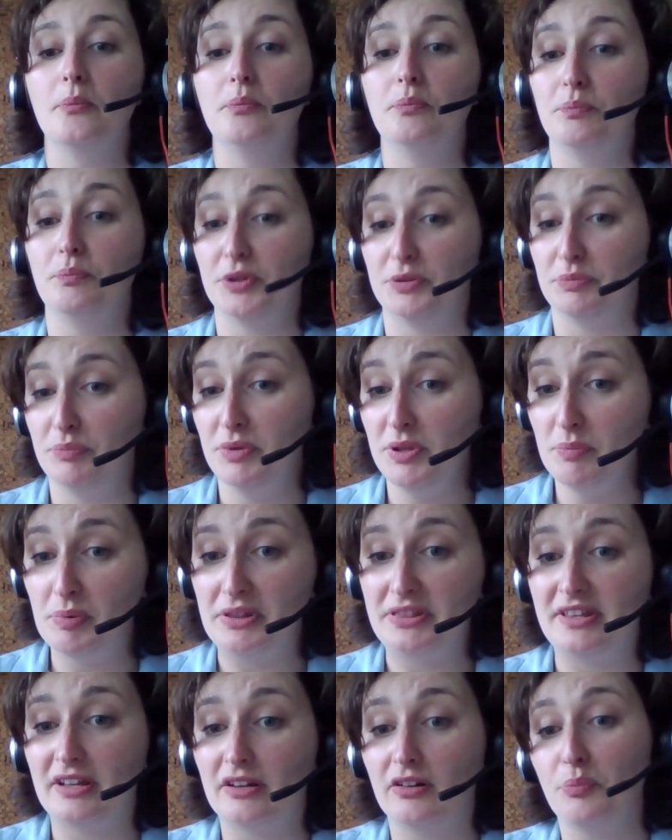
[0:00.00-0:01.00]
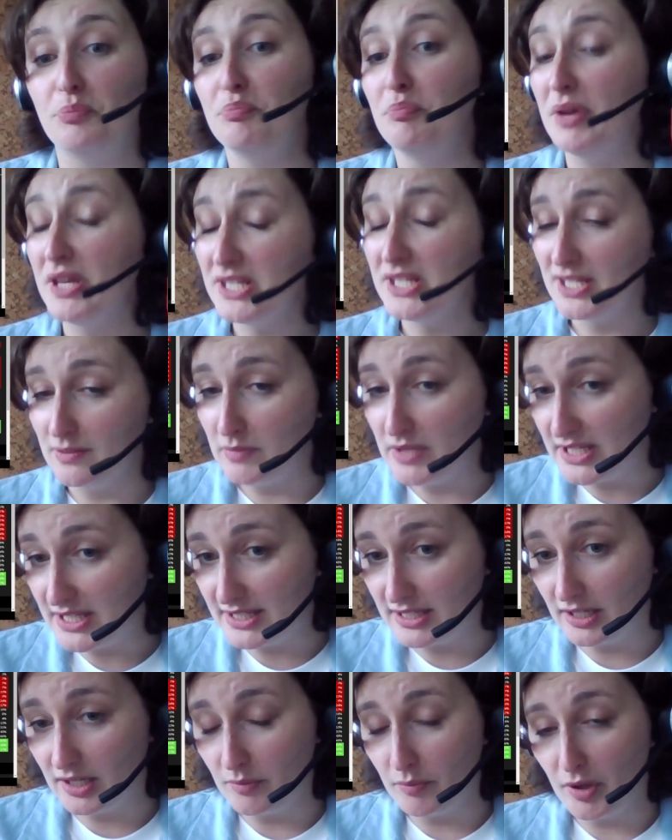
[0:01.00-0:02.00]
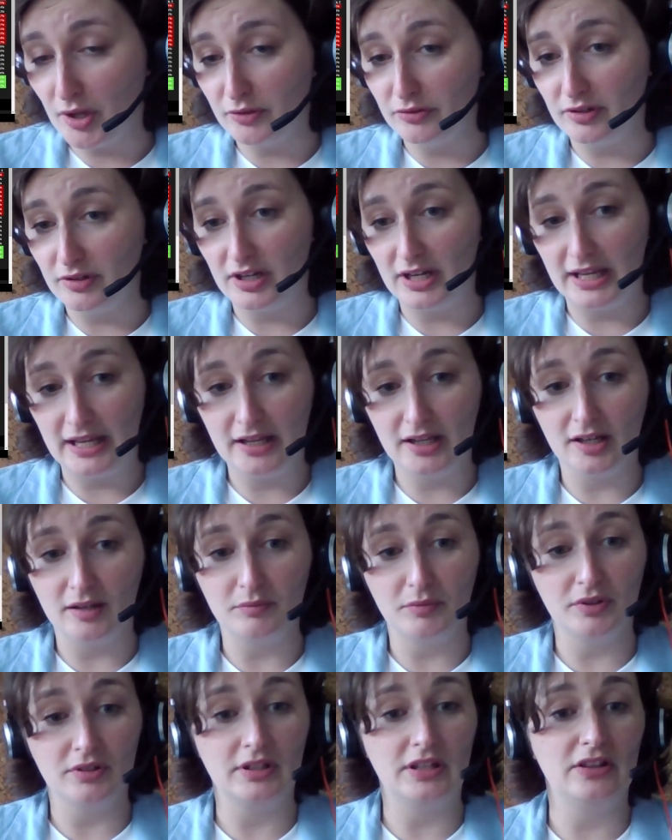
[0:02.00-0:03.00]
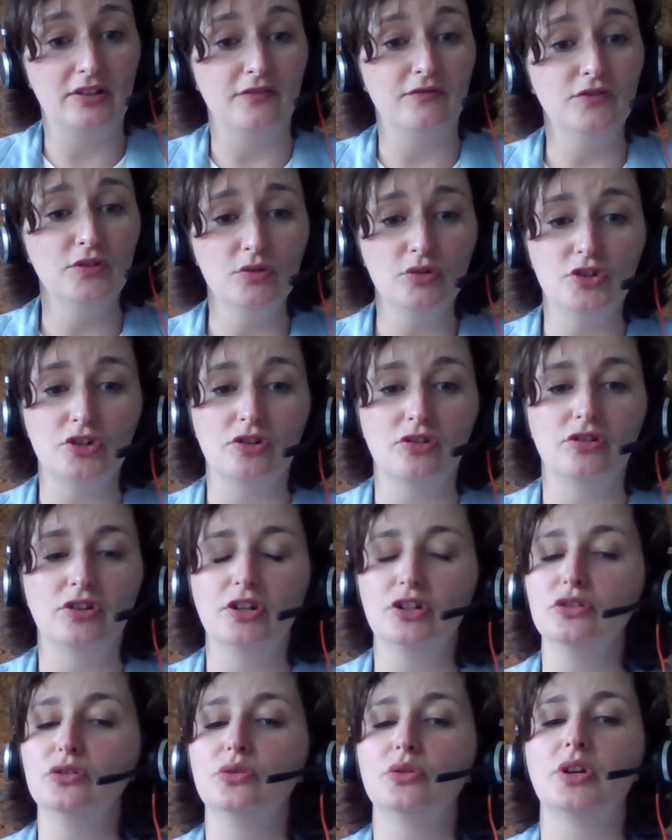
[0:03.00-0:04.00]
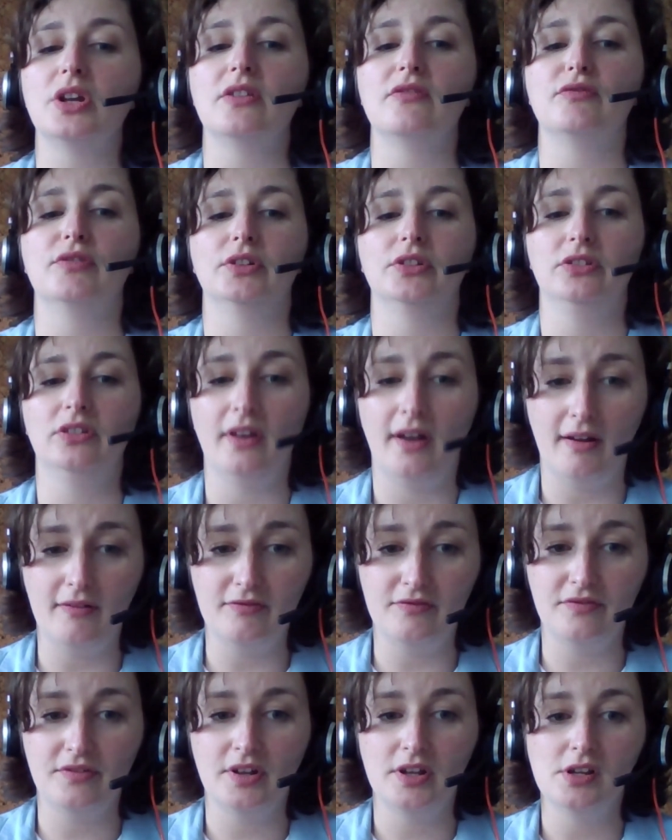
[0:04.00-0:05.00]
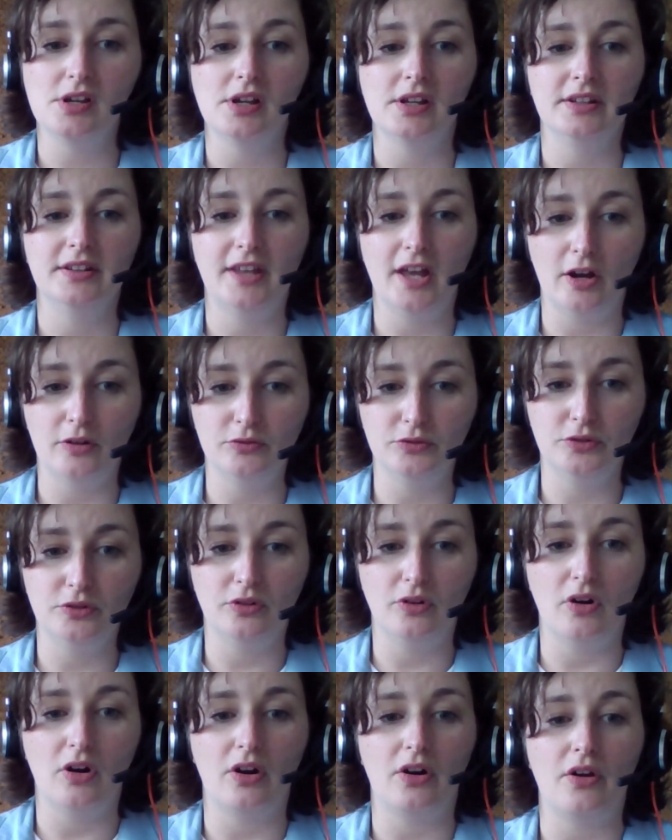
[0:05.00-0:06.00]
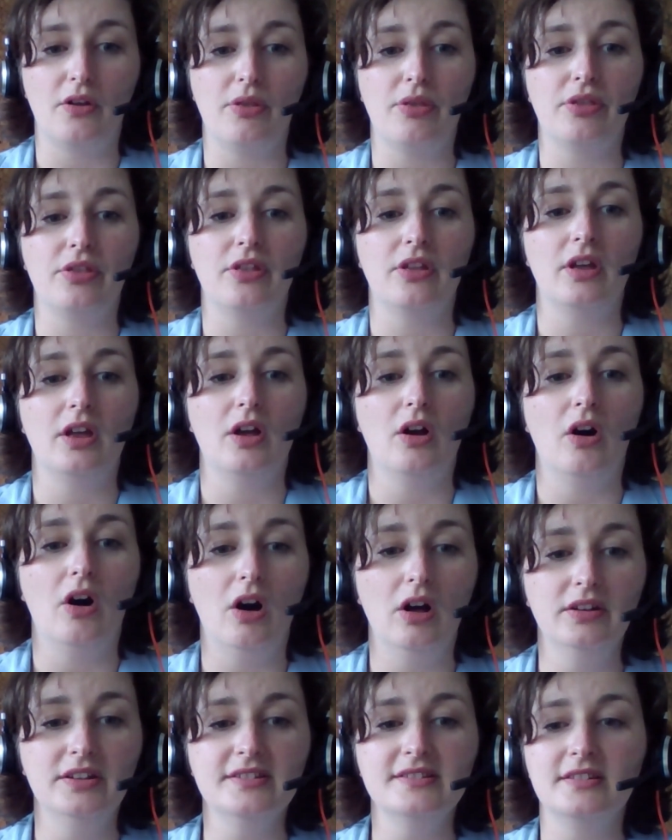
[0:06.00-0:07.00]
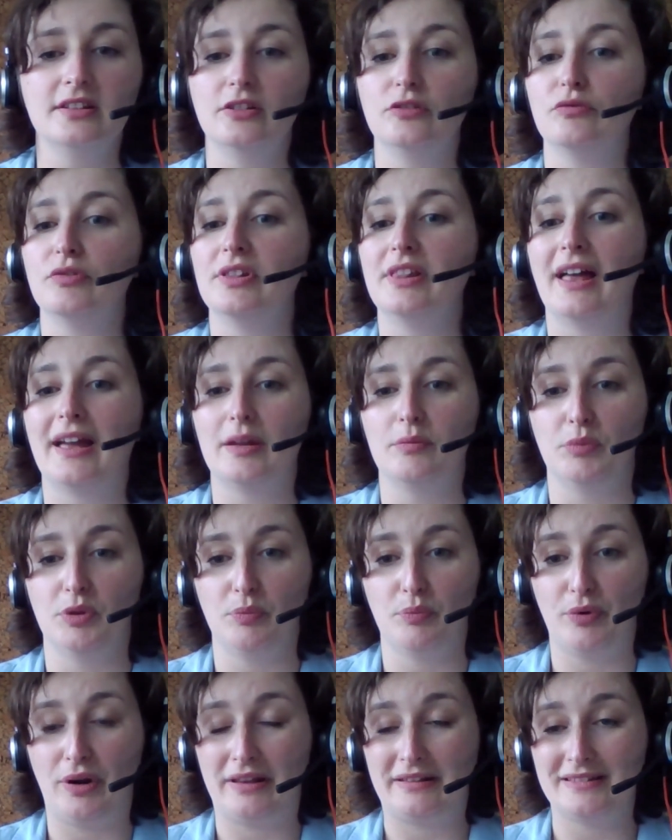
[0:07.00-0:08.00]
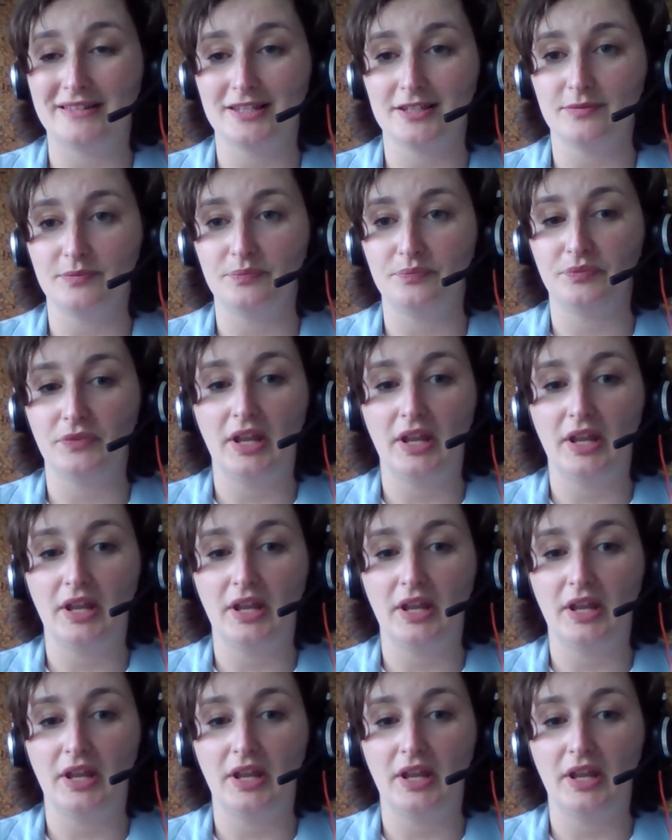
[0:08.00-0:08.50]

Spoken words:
But people that are pessimistic about their income in the future, they're looking for tough, down to earth, honest, and reliable brands.